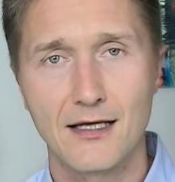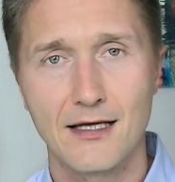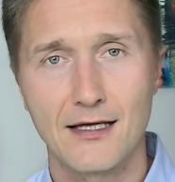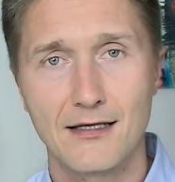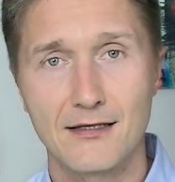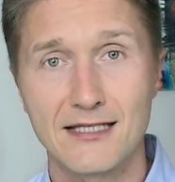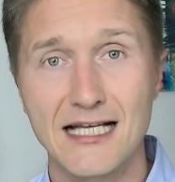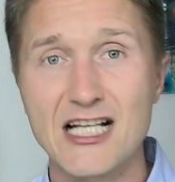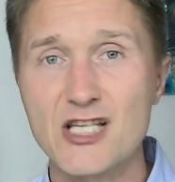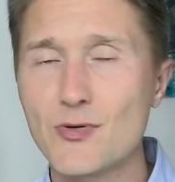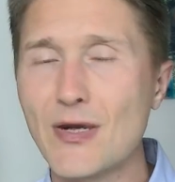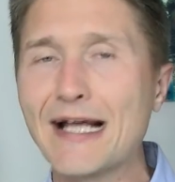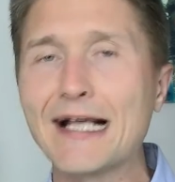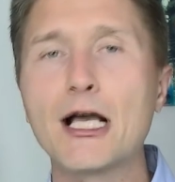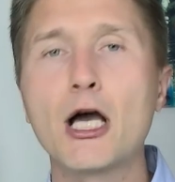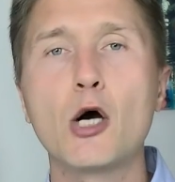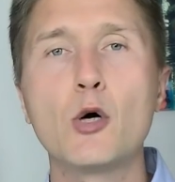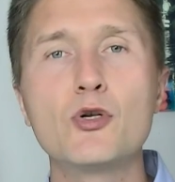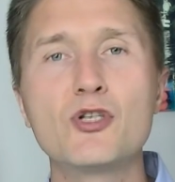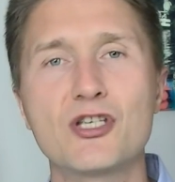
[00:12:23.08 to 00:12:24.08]
That's why
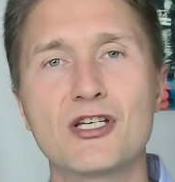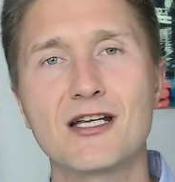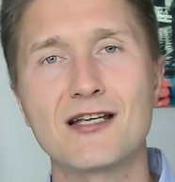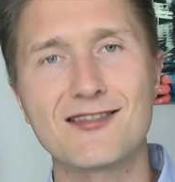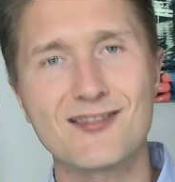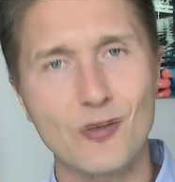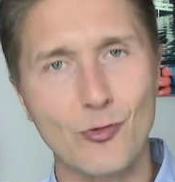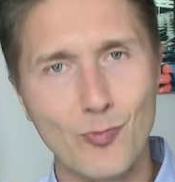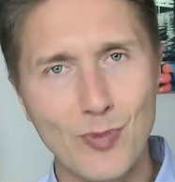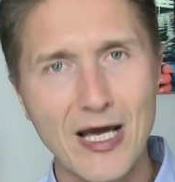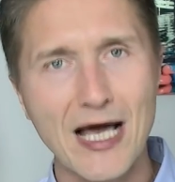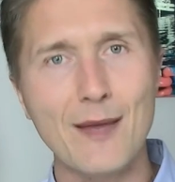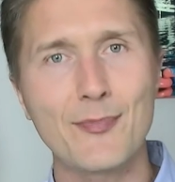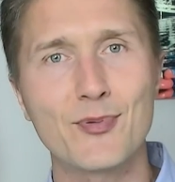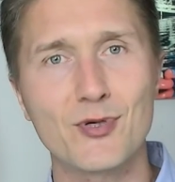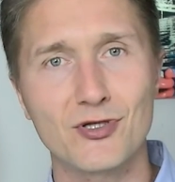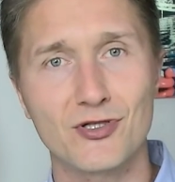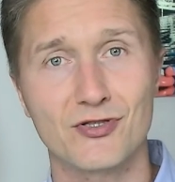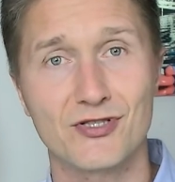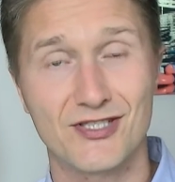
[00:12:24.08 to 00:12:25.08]
coaching is so
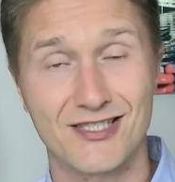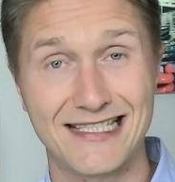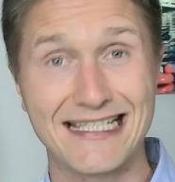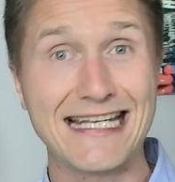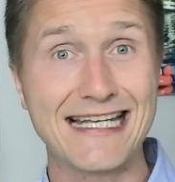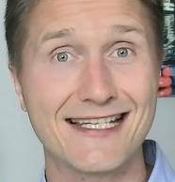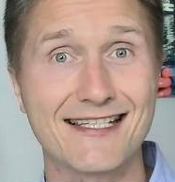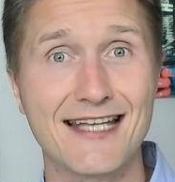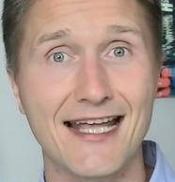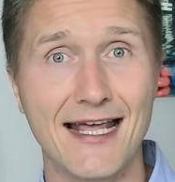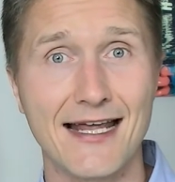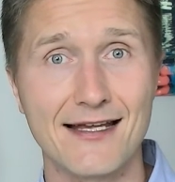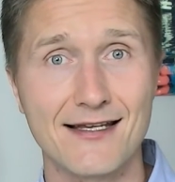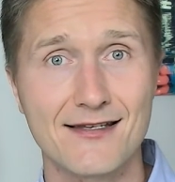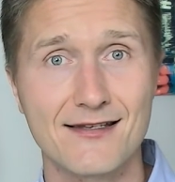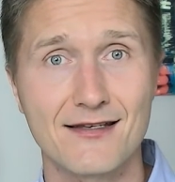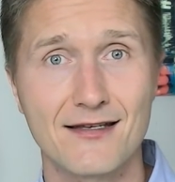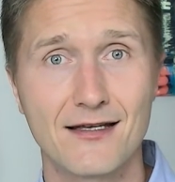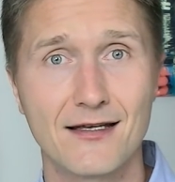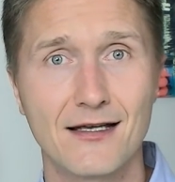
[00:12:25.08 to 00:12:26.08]
popular these
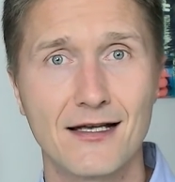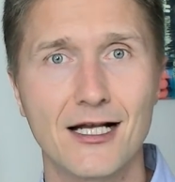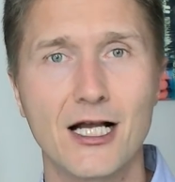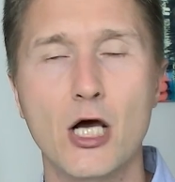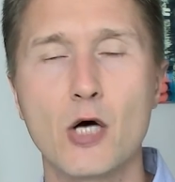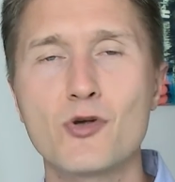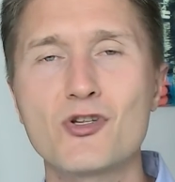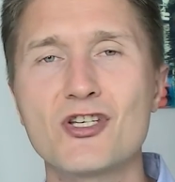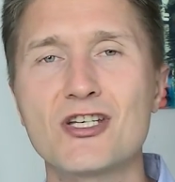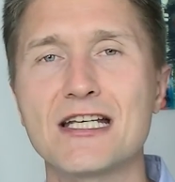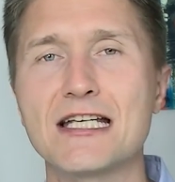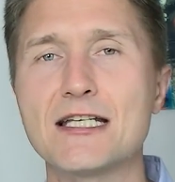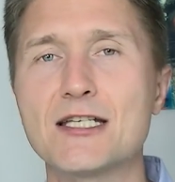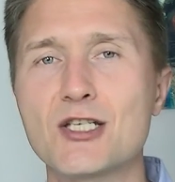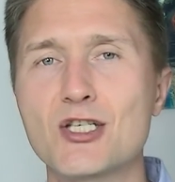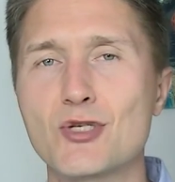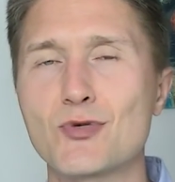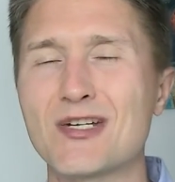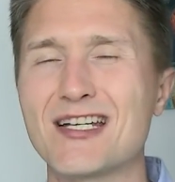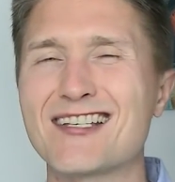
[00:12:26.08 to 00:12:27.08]
days. Coaching
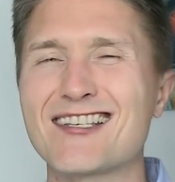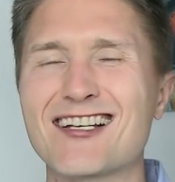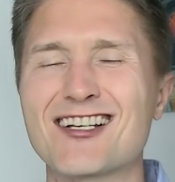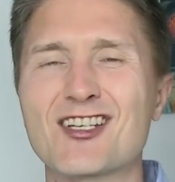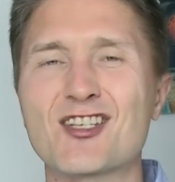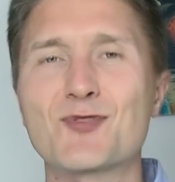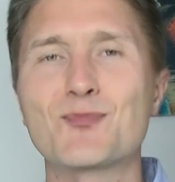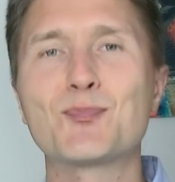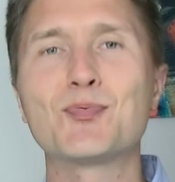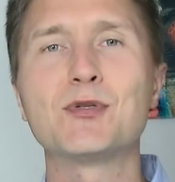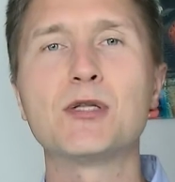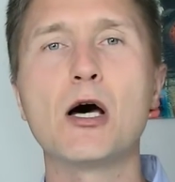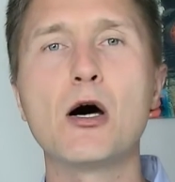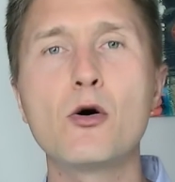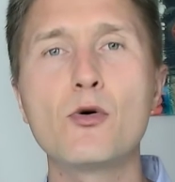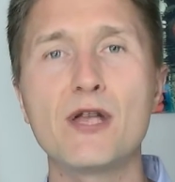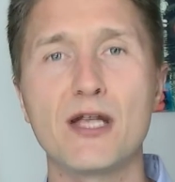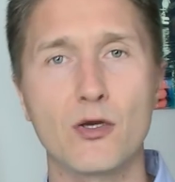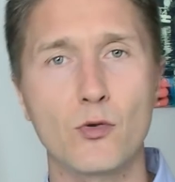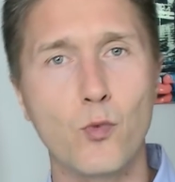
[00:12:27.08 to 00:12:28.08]
industry is
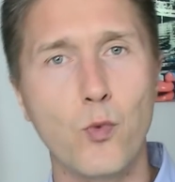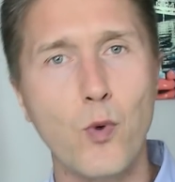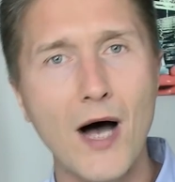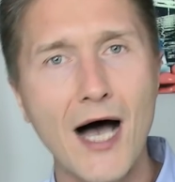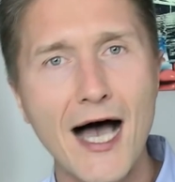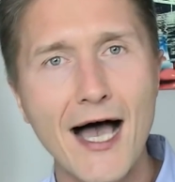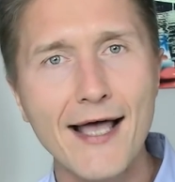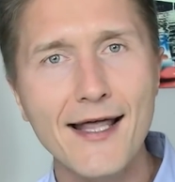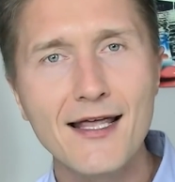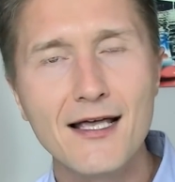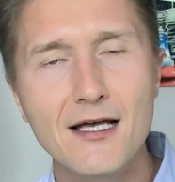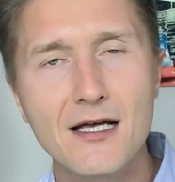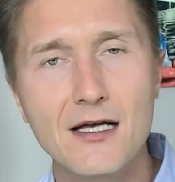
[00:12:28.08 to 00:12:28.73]
exploding. Why?